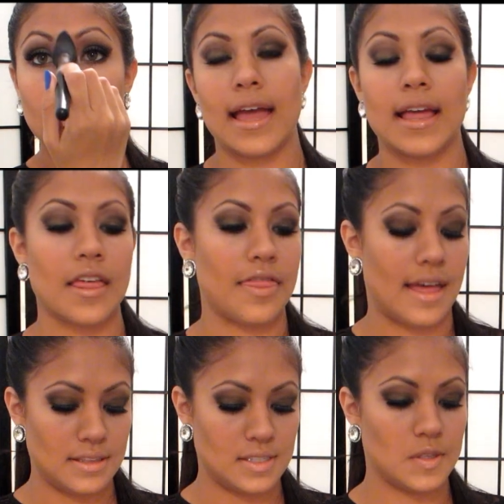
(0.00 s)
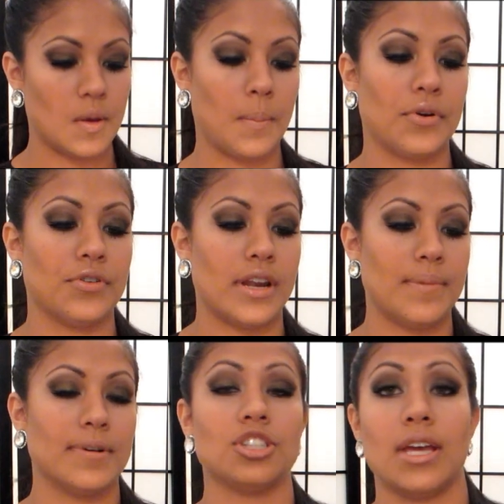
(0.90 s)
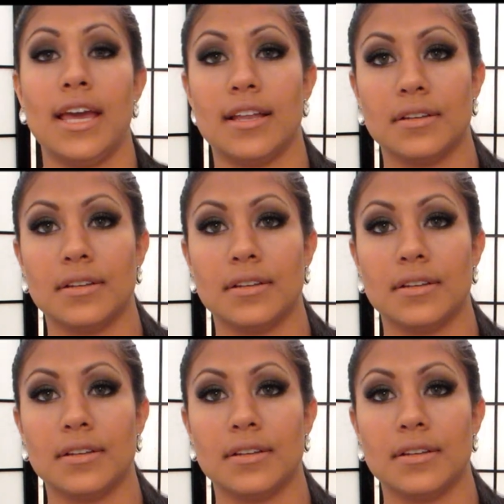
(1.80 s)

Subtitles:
And that's pretty much it.